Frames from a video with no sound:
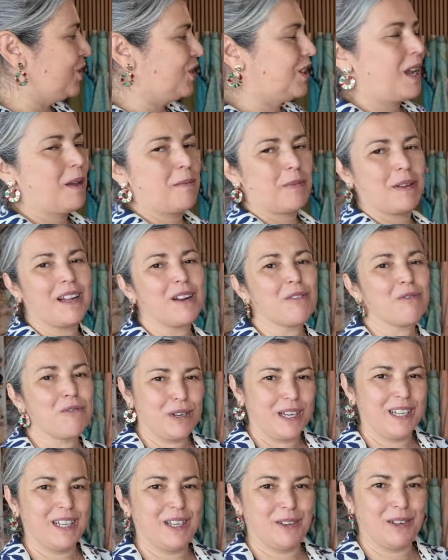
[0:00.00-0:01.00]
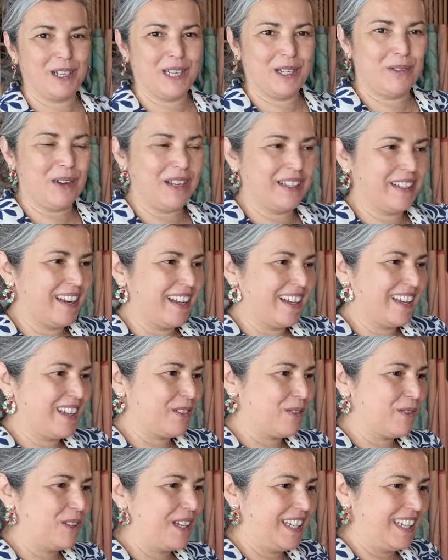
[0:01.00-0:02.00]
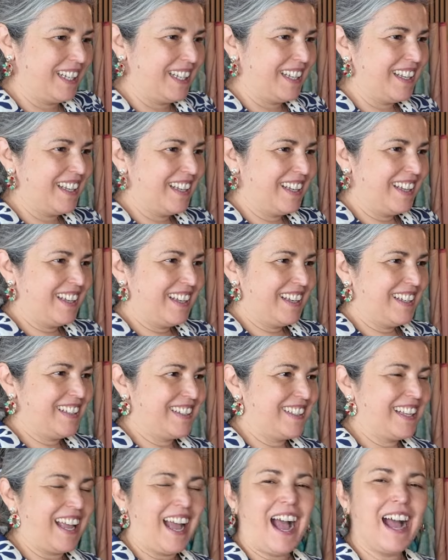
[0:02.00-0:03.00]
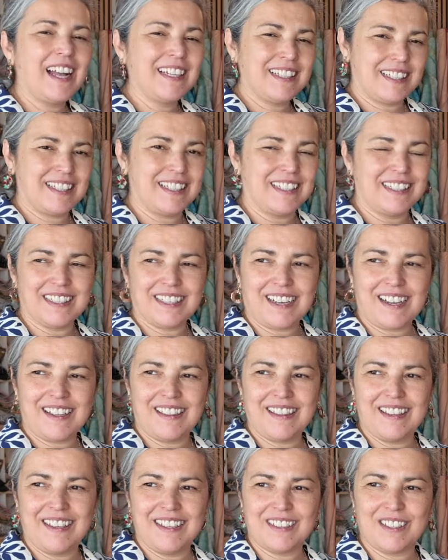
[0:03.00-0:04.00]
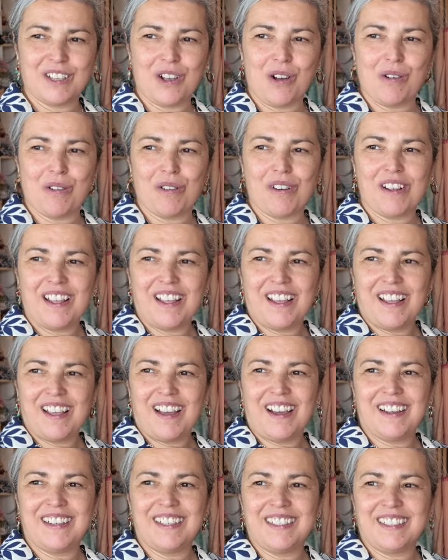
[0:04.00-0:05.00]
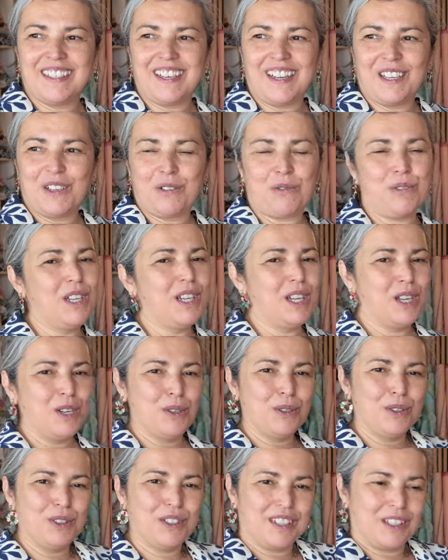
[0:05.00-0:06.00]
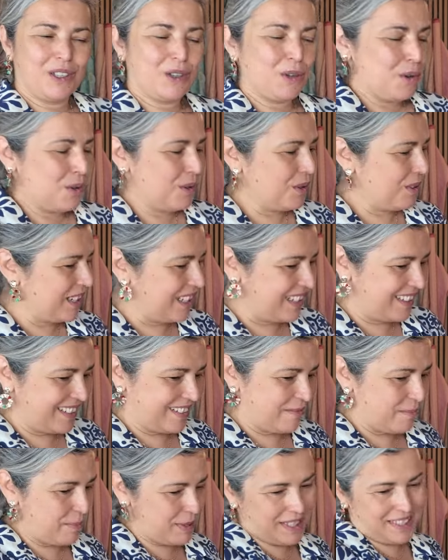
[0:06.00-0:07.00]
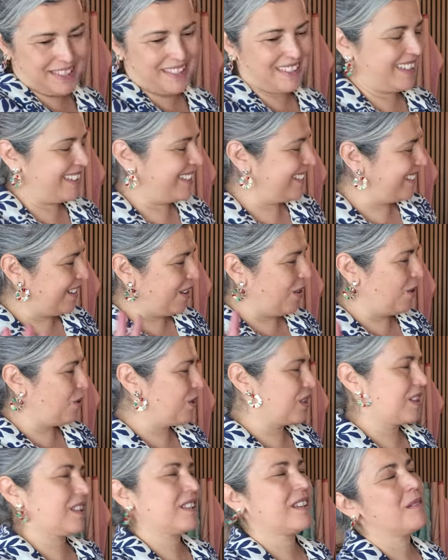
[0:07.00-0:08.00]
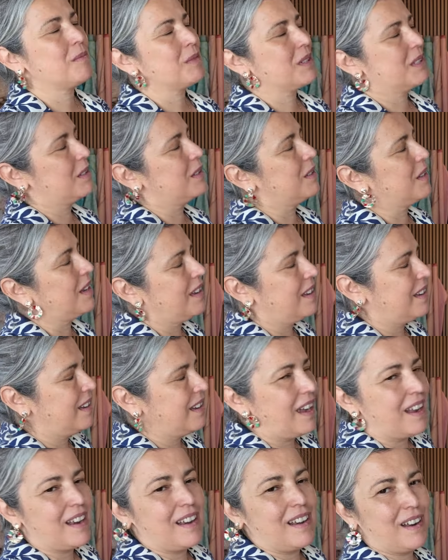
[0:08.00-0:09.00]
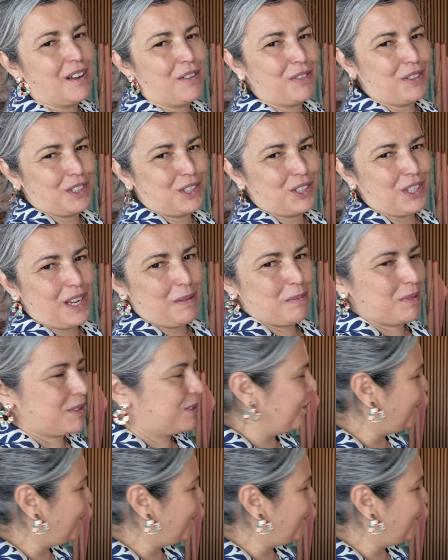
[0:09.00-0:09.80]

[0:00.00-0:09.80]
shape, I really, really want it's hunting, I think it's called, and it's like really loose and cool and breezy and awesome, and I love the shape. It's